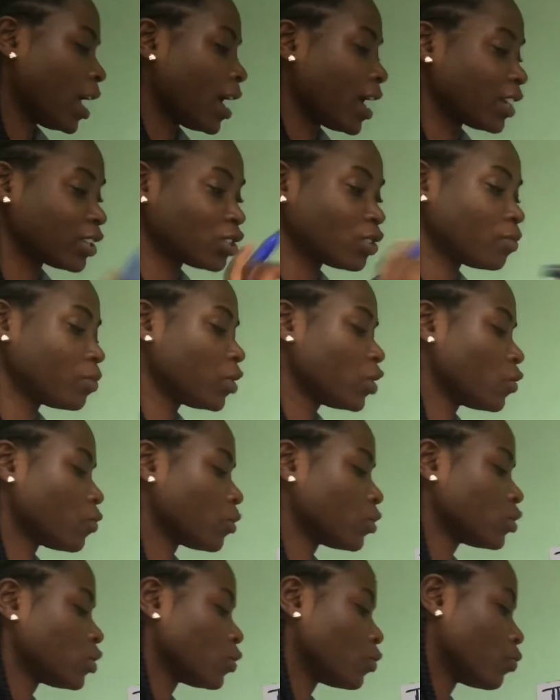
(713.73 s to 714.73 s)
Assuming you
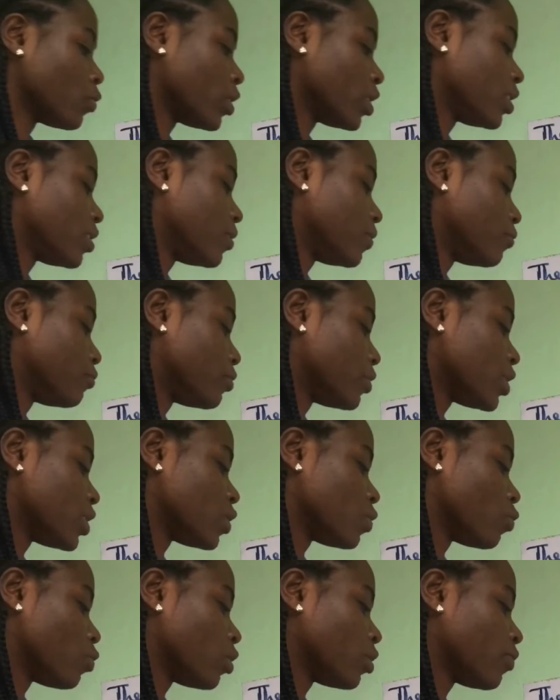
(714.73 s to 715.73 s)
want to
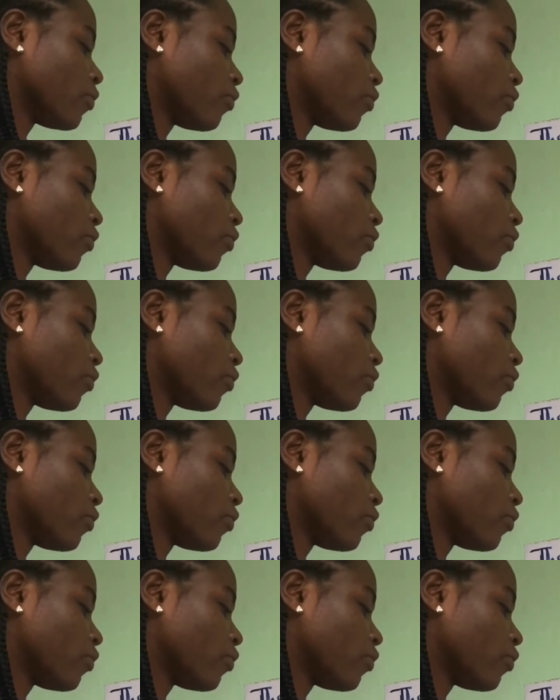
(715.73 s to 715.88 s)
raise one